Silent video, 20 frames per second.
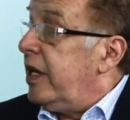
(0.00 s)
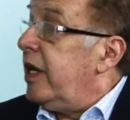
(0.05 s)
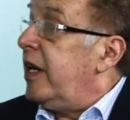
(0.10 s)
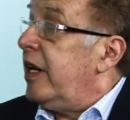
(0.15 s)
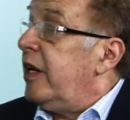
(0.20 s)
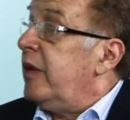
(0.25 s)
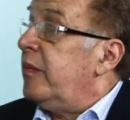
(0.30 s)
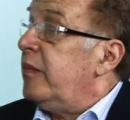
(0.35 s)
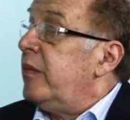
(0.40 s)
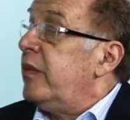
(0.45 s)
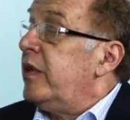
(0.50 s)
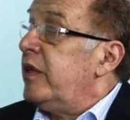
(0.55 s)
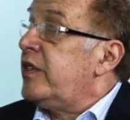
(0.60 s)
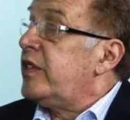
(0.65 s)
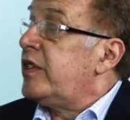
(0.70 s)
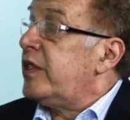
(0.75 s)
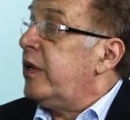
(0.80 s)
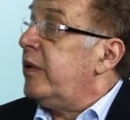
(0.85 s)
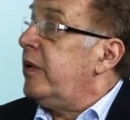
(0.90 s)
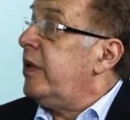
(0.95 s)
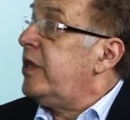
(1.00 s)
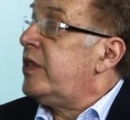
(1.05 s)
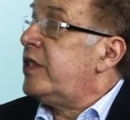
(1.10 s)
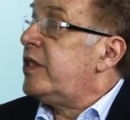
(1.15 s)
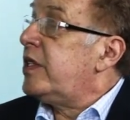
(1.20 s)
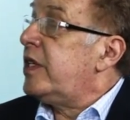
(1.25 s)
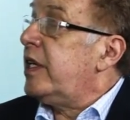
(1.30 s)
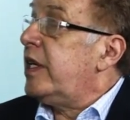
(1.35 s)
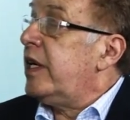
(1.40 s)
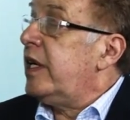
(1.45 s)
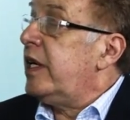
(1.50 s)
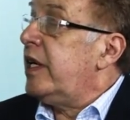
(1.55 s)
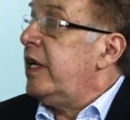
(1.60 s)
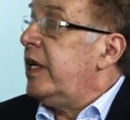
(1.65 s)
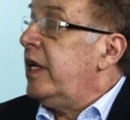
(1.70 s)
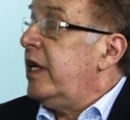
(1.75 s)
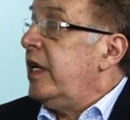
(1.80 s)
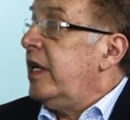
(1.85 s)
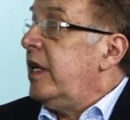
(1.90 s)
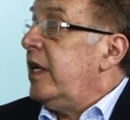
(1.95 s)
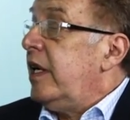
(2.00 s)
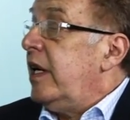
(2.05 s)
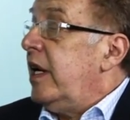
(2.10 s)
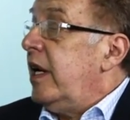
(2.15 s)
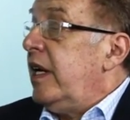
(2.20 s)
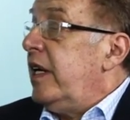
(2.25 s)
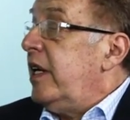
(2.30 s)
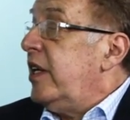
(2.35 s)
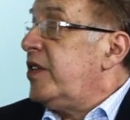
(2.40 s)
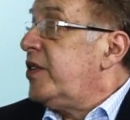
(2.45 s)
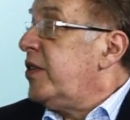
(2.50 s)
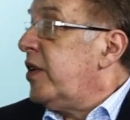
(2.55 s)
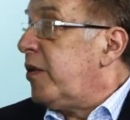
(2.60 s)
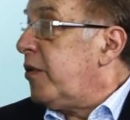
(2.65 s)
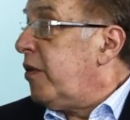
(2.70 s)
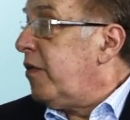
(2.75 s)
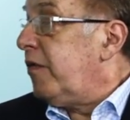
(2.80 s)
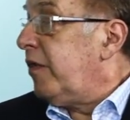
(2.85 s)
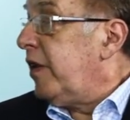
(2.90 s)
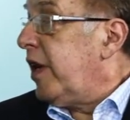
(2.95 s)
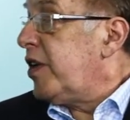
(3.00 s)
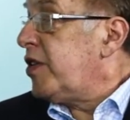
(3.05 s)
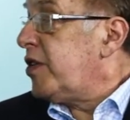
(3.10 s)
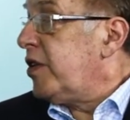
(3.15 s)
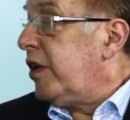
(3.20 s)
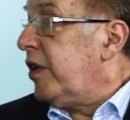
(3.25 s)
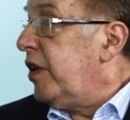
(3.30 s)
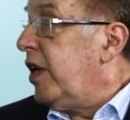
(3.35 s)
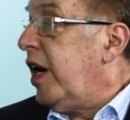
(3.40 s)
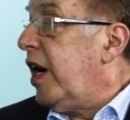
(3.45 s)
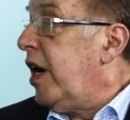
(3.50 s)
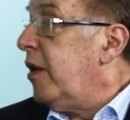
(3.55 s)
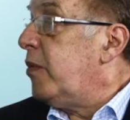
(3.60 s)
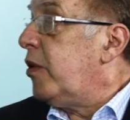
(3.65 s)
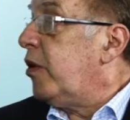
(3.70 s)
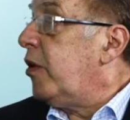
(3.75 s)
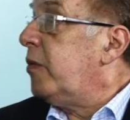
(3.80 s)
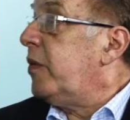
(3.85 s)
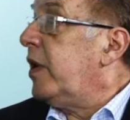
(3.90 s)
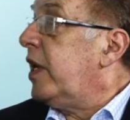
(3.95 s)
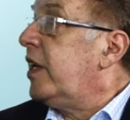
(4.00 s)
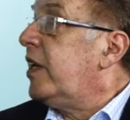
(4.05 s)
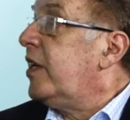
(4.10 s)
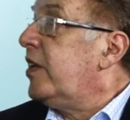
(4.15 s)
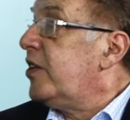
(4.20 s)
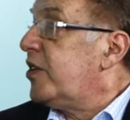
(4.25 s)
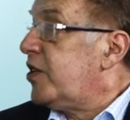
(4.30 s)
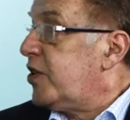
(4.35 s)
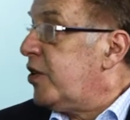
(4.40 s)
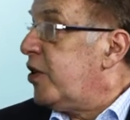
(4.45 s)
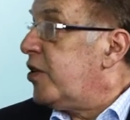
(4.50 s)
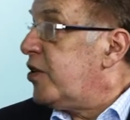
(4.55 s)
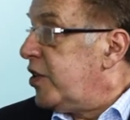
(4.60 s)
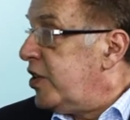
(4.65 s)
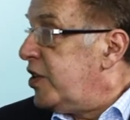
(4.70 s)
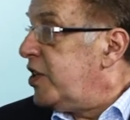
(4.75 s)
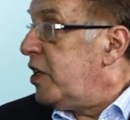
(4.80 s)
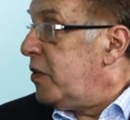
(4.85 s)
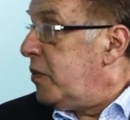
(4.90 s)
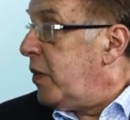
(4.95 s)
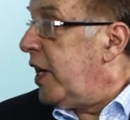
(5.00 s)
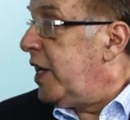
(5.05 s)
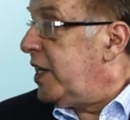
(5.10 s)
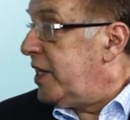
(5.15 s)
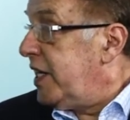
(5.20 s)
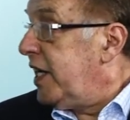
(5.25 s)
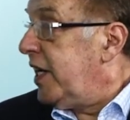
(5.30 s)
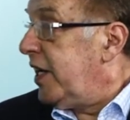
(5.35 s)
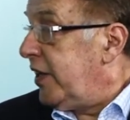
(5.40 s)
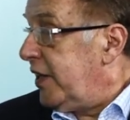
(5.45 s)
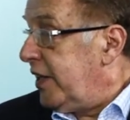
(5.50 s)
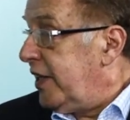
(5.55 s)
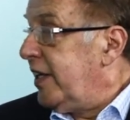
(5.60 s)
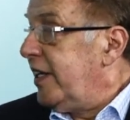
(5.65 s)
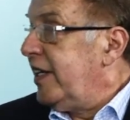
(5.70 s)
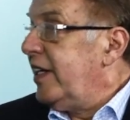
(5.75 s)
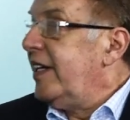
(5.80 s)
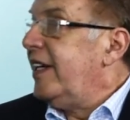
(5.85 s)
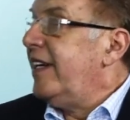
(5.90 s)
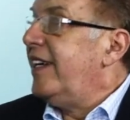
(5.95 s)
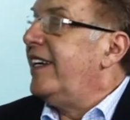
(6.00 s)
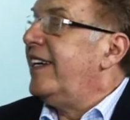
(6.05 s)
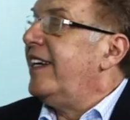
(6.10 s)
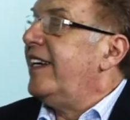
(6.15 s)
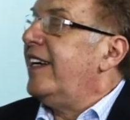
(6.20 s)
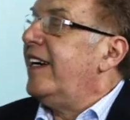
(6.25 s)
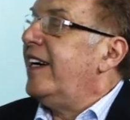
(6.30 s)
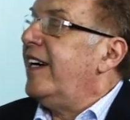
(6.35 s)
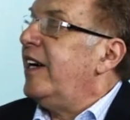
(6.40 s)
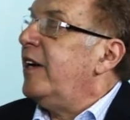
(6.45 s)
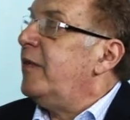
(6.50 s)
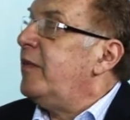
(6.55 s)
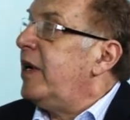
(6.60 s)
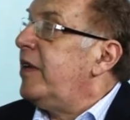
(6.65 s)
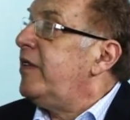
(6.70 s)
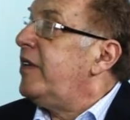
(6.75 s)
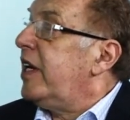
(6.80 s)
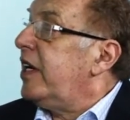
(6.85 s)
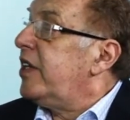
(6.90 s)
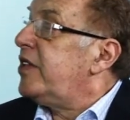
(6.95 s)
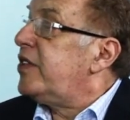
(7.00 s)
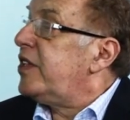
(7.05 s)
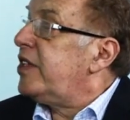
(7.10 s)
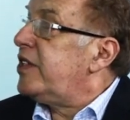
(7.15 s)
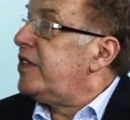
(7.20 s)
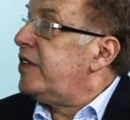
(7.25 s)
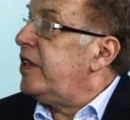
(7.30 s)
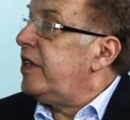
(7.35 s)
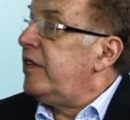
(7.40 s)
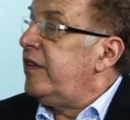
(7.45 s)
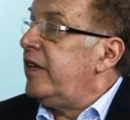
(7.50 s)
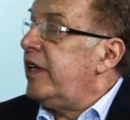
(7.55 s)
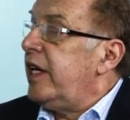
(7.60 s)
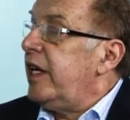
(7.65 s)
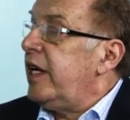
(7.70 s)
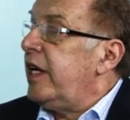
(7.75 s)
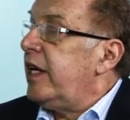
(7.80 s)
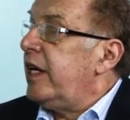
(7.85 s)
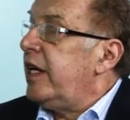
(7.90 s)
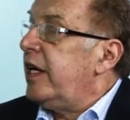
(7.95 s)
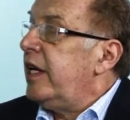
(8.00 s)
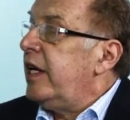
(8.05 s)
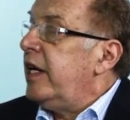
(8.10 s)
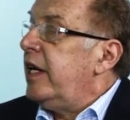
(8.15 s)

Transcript: Um, so it's, uh, and it's not a reflection on the hyperopic surgeons in my town. um, I think it's just that the uh,